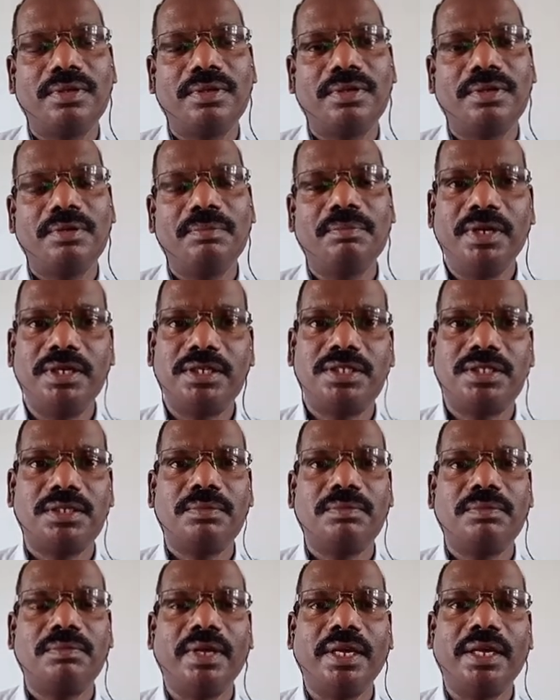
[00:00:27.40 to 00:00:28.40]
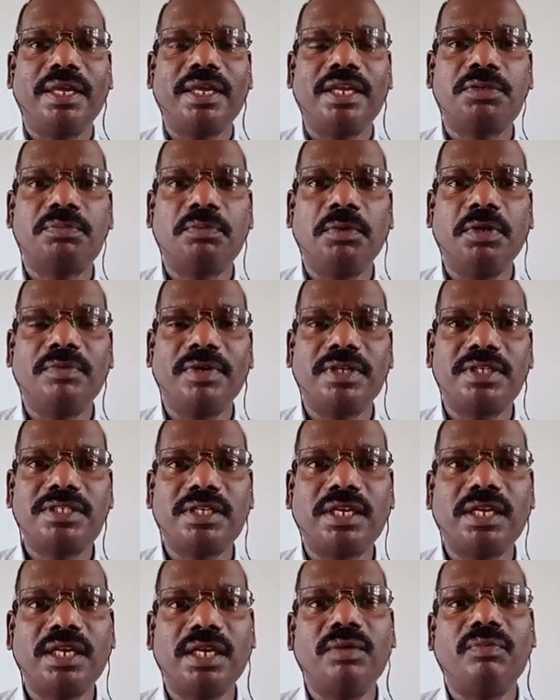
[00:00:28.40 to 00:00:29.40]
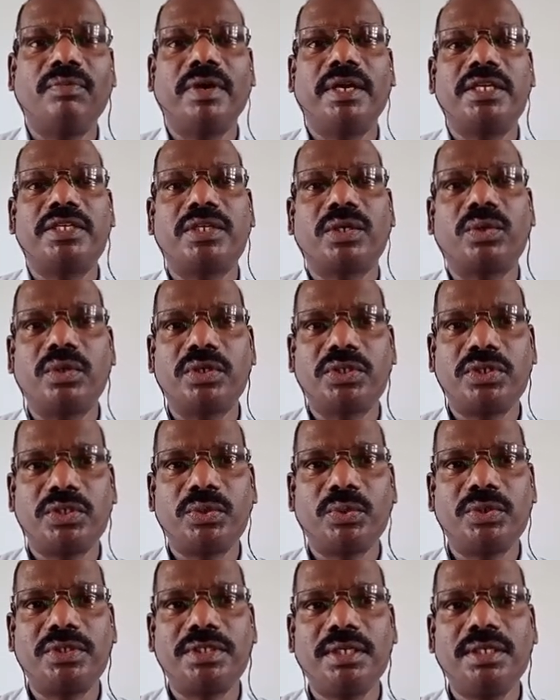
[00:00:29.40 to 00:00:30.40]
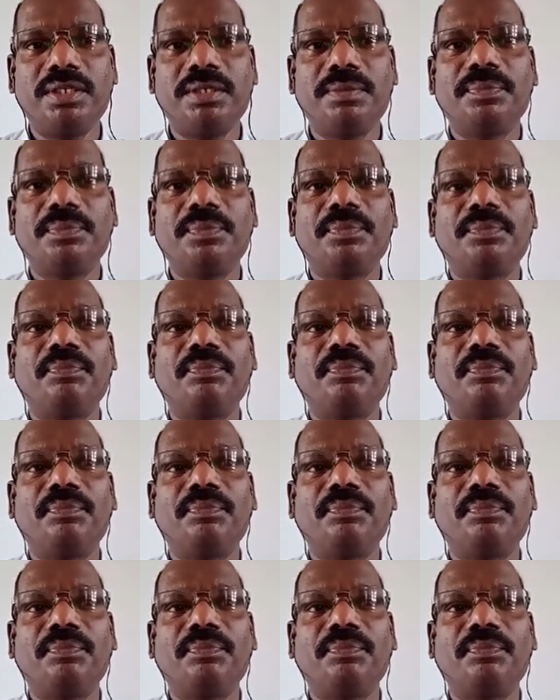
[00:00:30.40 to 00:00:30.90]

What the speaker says: But I can explain once again what is a constitution.